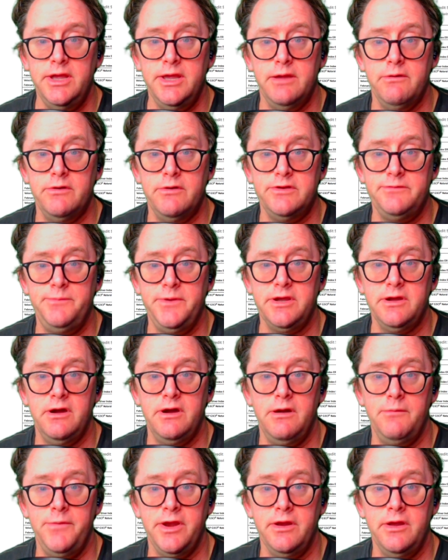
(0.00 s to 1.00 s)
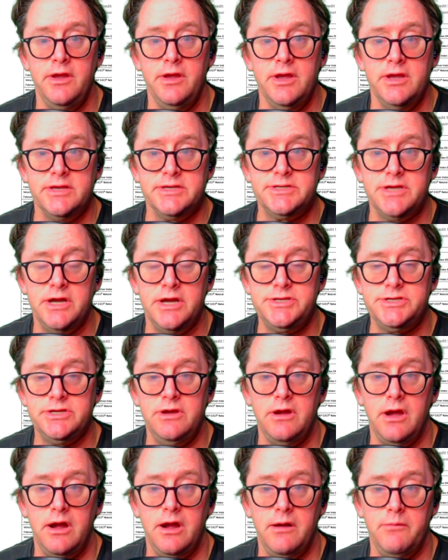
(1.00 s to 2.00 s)
It was becoming such
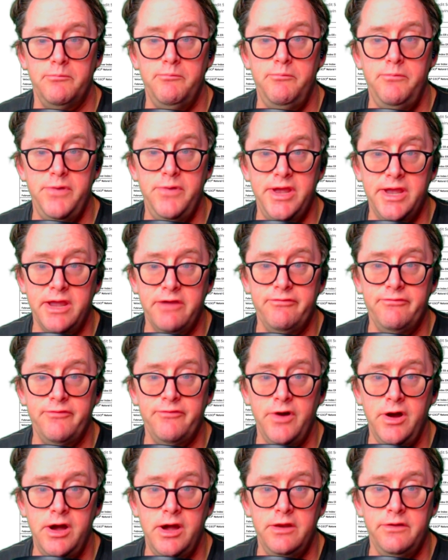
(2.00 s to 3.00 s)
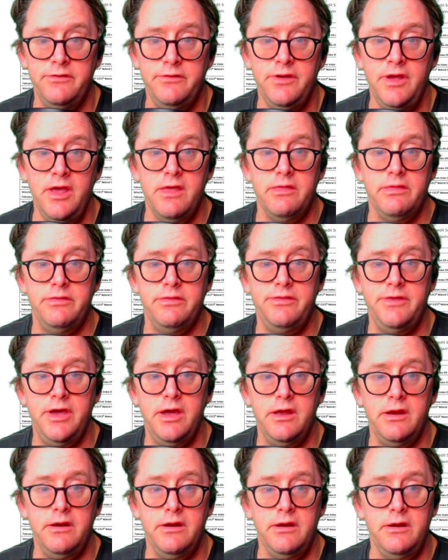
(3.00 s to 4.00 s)
a big fund
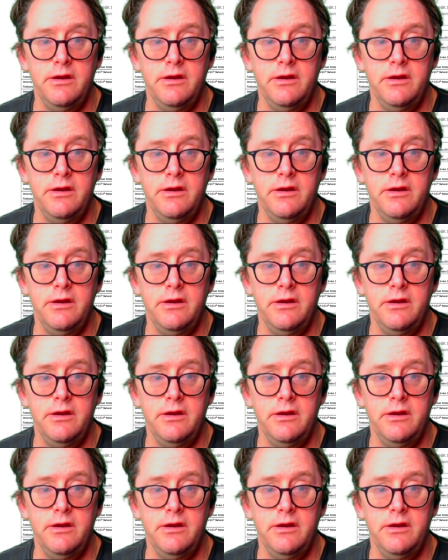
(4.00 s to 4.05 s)
that